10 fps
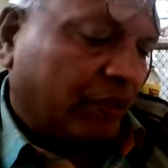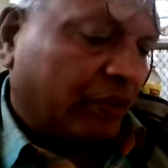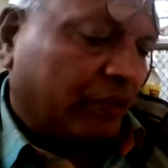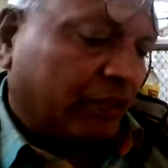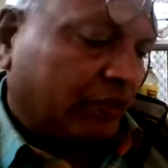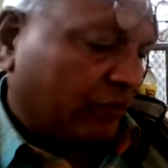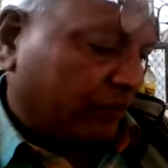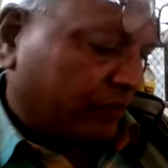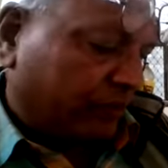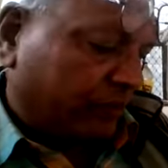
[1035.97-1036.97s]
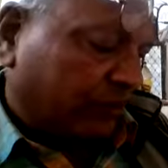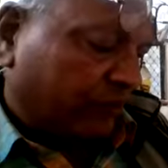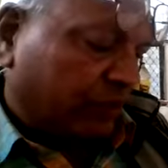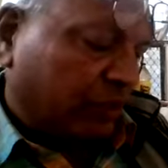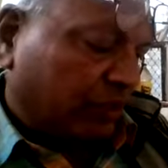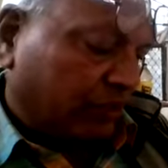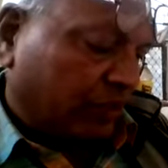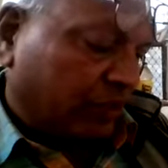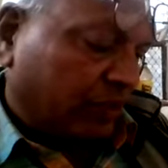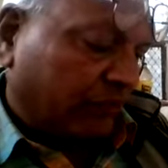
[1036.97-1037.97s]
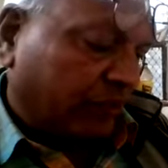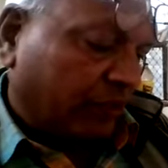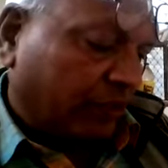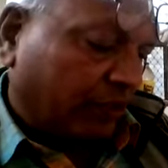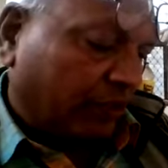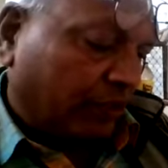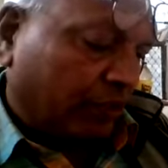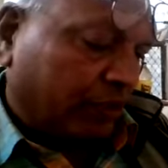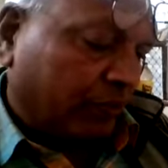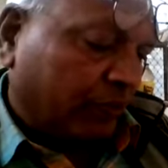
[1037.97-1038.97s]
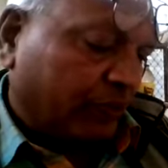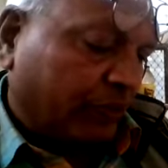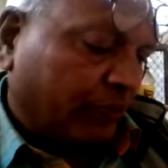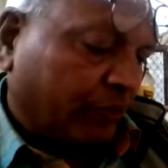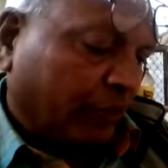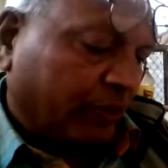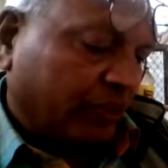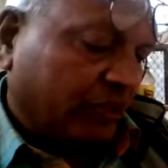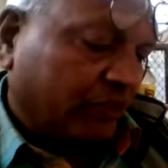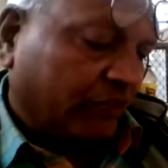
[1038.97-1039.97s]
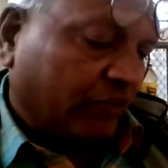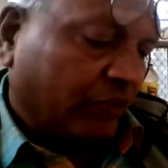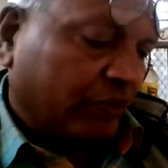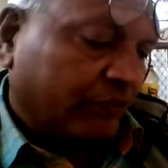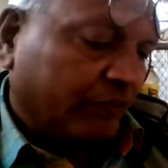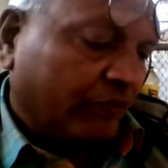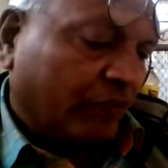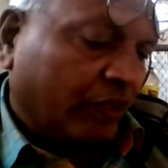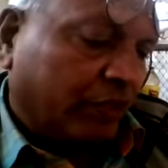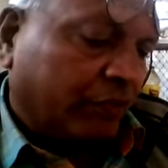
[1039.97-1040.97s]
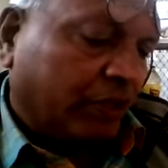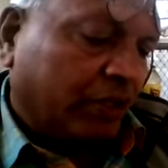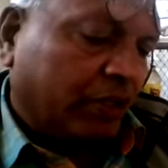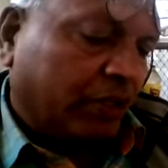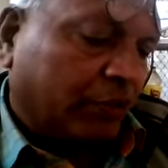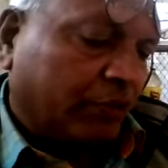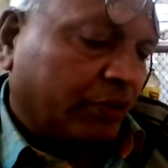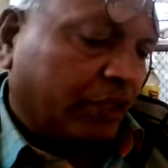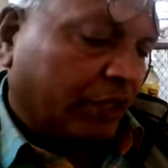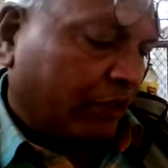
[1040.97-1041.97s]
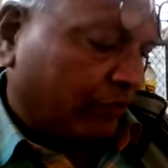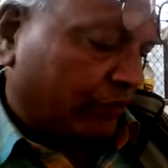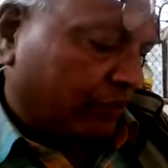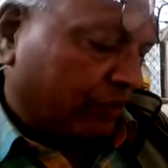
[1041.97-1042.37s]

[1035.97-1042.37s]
in case contract is of general nature, wherein all specific operations involved in building are carried out.